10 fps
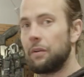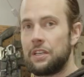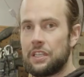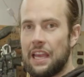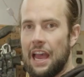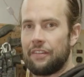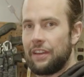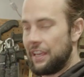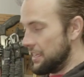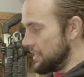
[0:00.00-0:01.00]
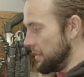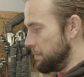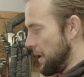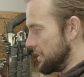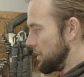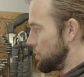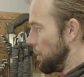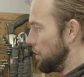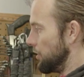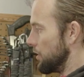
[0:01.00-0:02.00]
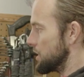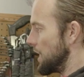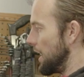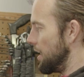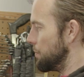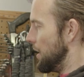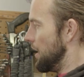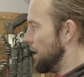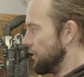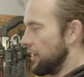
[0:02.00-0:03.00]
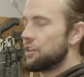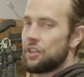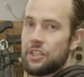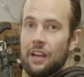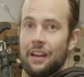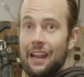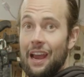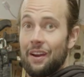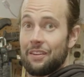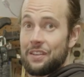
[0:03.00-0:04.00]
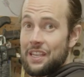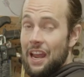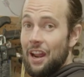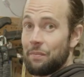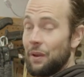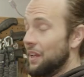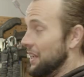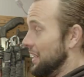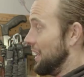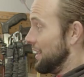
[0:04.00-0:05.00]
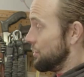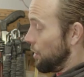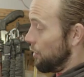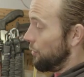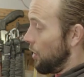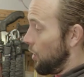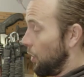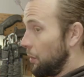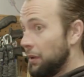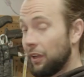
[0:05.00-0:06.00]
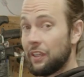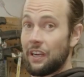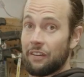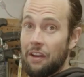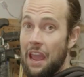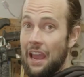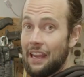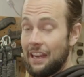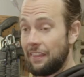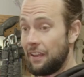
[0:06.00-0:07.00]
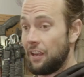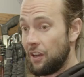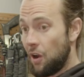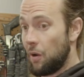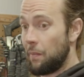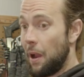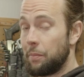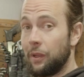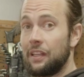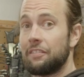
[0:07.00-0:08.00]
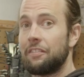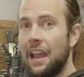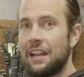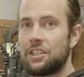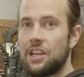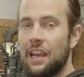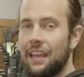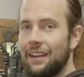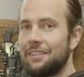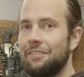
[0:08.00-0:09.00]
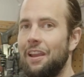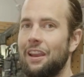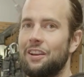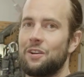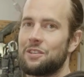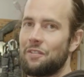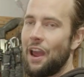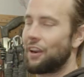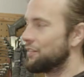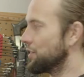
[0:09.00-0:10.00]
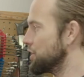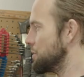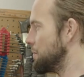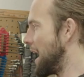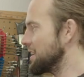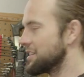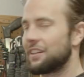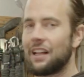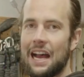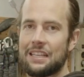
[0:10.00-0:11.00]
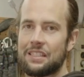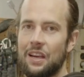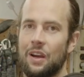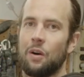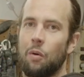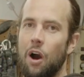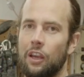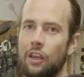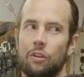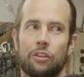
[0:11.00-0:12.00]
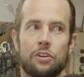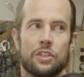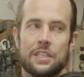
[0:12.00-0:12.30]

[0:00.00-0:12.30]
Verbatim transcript: Here we just have an easy basic 12 volt setup. If you're interested in how to set up 12 volt or building your van, anything you know about building the vans, checking out the Vankookz Van Conversion Masterclass, walking you through